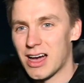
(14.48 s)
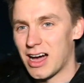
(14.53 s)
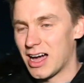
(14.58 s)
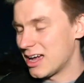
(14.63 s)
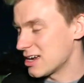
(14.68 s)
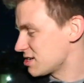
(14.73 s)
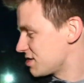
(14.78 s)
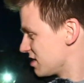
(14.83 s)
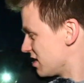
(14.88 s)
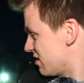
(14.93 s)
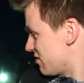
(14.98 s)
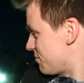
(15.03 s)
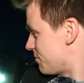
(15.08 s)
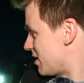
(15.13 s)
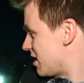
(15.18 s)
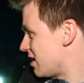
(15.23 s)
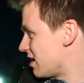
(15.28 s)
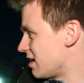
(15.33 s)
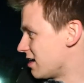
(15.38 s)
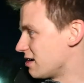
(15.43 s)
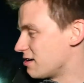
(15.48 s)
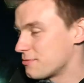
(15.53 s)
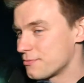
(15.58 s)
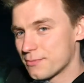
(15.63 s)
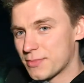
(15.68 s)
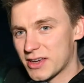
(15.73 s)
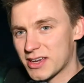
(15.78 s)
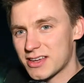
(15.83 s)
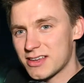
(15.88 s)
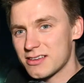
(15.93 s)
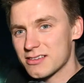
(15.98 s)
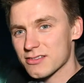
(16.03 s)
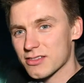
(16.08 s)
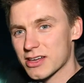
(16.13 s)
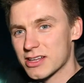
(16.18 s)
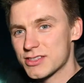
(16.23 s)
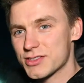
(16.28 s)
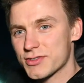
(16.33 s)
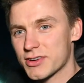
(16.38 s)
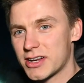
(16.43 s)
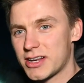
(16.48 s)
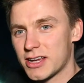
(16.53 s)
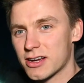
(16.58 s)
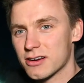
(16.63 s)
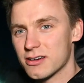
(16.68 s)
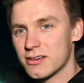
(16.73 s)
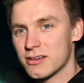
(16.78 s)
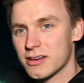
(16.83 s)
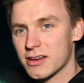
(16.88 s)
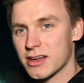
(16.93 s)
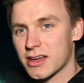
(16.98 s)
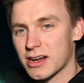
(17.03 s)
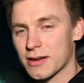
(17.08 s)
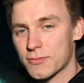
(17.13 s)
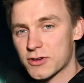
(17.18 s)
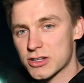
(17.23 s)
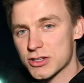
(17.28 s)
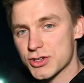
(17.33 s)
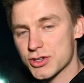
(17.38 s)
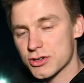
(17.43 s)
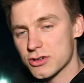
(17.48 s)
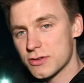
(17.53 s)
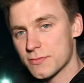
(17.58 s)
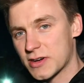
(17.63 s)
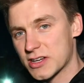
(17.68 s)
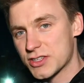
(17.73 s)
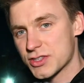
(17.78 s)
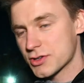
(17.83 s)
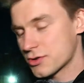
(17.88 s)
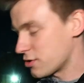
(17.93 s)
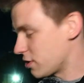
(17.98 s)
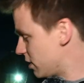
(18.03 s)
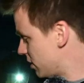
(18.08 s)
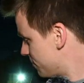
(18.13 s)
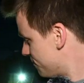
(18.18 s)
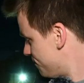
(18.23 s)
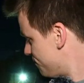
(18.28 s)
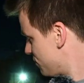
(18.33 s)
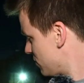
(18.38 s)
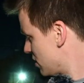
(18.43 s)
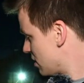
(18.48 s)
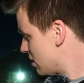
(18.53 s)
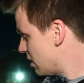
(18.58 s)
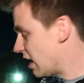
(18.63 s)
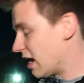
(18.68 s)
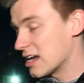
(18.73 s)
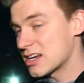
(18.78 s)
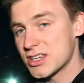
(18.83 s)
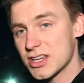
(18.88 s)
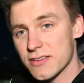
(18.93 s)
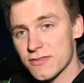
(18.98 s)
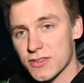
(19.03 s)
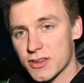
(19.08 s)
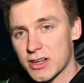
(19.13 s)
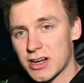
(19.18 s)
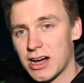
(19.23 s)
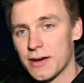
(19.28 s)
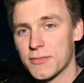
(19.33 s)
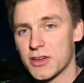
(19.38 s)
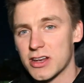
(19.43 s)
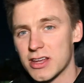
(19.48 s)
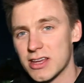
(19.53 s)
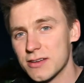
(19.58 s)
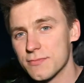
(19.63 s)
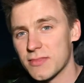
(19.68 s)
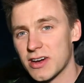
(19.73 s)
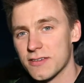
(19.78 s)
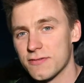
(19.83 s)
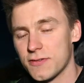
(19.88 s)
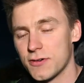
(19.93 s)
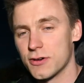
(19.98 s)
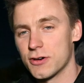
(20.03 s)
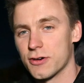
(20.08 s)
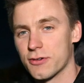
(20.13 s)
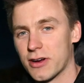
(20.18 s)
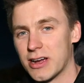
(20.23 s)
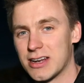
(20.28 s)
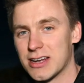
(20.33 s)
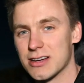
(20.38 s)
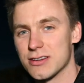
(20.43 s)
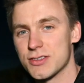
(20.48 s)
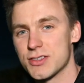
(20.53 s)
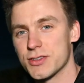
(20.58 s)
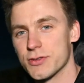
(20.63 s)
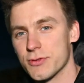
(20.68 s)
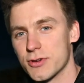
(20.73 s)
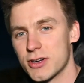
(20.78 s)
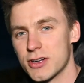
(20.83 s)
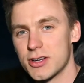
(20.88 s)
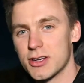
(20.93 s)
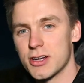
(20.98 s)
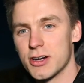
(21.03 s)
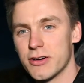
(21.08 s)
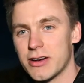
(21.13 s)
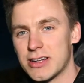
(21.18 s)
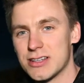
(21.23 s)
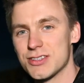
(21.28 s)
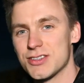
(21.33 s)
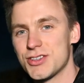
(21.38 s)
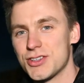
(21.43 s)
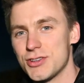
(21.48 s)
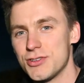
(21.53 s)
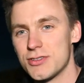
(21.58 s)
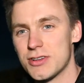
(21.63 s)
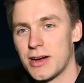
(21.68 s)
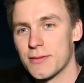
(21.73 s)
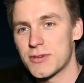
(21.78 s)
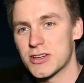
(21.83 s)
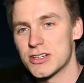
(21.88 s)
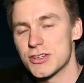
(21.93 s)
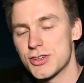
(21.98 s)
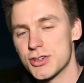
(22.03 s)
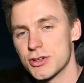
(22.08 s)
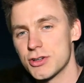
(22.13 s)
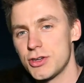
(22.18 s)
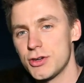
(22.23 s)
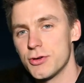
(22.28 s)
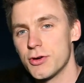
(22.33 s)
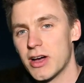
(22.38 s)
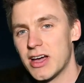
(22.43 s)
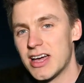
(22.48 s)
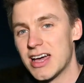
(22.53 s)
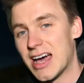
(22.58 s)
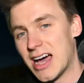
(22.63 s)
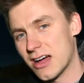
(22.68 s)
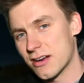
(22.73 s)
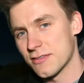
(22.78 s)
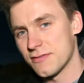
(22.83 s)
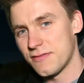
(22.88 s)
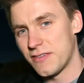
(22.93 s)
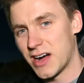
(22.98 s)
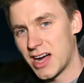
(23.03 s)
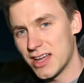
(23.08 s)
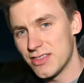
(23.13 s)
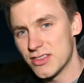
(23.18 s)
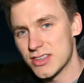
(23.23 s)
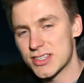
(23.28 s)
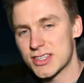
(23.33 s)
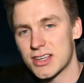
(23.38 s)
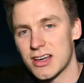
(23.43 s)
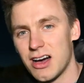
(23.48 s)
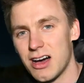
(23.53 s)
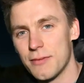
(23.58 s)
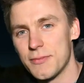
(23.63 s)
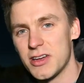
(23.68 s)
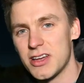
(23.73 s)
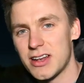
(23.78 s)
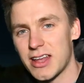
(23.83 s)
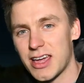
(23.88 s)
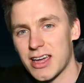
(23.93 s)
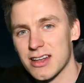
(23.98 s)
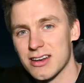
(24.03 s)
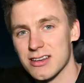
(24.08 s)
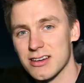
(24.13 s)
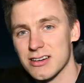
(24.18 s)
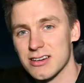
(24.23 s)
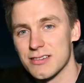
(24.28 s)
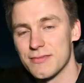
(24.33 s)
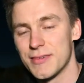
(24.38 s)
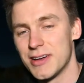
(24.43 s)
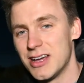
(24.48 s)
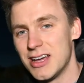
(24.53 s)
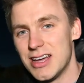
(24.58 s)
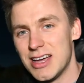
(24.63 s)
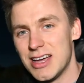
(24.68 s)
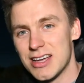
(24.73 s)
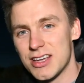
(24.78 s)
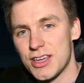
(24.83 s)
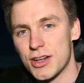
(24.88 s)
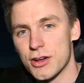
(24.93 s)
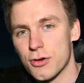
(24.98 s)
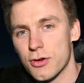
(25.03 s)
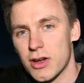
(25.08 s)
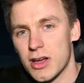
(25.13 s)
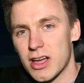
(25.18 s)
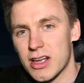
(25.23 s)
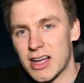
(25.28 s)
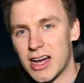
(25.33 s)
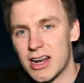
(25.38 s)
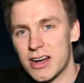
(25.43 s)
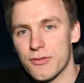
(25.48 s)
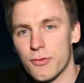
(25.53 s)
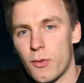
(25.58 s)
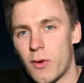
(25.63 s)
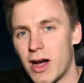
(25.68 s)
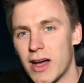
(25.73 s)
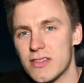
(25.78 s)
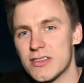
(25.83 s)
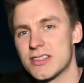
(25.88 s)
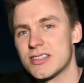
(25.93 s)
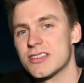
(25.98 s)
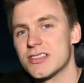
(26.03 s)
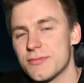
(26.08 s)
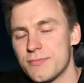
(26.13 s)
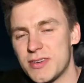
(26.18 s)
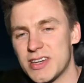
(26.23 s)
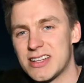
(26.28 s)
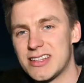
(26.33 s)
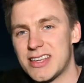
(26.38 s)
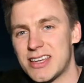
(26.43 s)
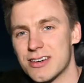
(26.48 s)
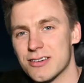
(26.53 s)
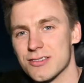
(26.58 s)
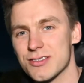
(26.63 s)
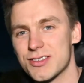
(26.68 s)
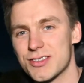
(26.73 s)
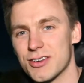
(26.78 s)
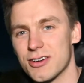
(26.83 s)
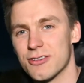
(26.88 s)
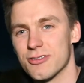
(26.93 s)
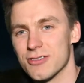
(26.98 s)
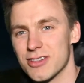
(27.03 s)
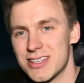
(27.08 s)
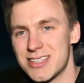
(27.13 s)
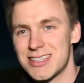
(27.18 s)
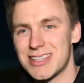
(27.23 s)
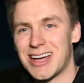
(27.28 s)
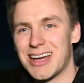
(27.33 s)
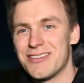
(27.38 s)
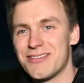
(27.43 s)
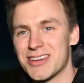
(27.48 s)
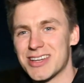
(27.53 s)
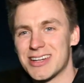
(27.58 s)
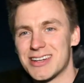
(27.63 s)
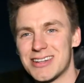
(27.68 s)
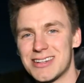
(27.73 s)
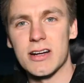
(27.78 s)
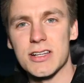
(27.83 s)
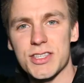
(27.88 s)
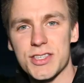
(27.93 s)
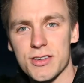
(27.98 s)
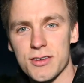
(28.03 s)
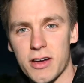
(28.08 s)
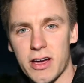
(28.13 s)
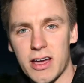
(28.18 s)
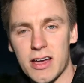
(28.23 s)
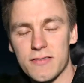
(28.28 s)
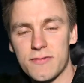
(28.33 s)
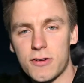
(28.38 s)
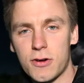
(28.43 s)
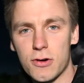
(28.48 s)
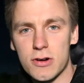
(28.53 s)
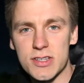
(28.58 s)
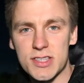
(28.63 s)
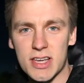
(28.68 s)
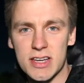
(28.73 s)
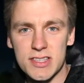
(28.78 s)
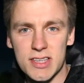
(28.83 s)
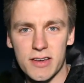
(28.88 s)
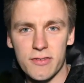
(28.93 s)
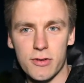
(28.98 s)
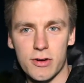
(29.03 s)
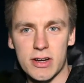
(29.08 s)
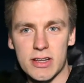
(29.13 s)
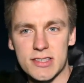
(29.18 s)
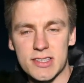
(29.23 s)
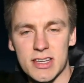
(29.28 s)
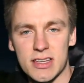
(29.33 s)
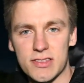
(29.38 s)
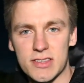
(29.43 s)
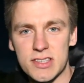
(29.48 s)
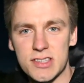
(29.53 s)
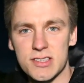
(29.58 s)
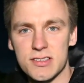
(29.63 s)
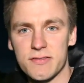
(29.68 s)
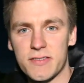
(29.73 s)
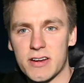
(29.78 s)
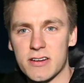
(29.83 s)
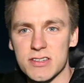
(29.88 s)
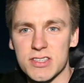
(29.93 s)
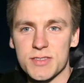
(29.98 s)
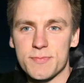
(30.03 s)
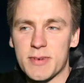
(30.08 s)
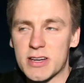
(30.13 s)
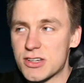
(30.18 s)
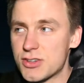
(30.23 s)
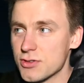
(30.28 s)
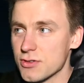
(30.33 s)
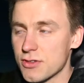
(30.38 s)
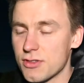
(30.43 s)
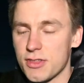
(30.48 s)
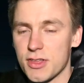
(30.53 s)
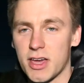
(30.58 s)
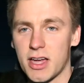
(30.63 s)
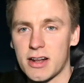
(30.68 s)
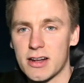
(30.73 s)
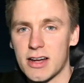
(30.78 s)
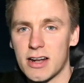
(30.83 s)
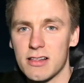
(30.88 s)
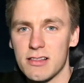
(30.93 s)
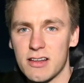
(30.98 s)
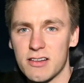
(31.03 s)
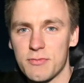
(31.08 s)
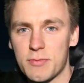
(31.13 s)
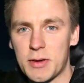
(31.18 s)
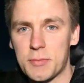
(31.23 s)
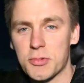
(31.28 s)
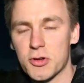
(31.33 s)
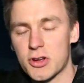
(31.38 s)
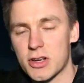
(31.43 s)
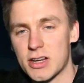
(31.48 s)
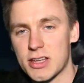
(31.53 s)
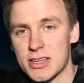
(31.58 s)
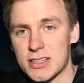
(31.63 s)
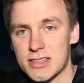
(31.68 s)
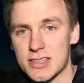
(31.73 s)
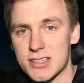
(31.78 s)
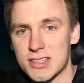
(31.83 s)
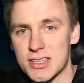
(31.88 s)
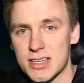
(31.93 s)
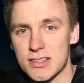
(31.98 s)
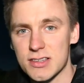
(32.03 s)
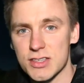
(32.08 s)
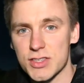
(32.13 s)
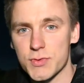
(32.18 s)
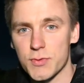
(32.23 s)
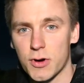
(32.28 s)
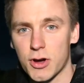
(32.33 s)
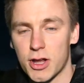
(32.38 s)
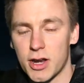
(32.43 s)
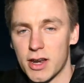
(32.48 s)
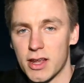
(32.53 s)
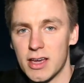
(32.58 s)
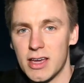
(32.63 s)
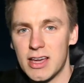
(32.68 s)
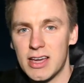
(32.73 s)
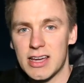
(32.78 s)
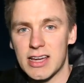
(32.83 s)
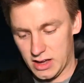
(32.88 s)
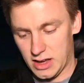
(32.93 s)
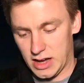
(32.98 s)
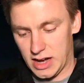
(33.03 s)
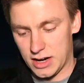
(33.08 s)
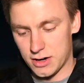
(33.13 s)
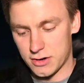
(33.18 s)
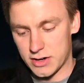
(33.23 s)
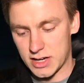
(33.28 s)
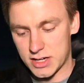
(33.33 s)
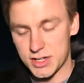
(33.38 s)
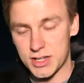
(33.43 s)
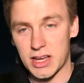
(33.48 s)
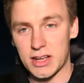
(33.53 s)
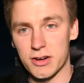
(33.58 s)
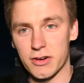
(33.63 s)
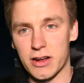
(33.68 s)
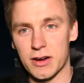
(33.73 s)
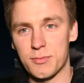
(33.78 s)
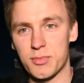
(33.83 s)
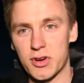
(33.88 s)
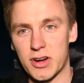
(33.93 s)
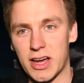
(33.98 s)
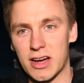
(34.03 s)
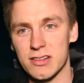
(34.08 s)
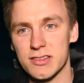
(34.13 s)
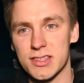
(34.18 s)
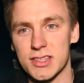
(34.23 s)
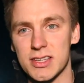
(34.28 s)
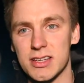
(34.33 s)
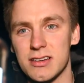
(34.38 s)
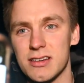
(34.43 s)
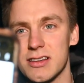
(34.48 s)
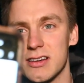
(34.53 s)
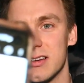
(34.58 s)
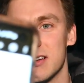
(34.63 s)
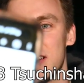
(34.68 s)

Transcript: I actually have my big lens right here, and I'm going to show you my screen. I actually have the comet in my photo right now, so we're going to go ahead and shoot. I'm going to show you how to find this comet and, uh, you know, kind of why this is a big deal. So let's dive in. All right, so of course, as I've already said, this is a very special thing. Not a lot of people are gonna get to see this one. I don't actually know how to pronounce it,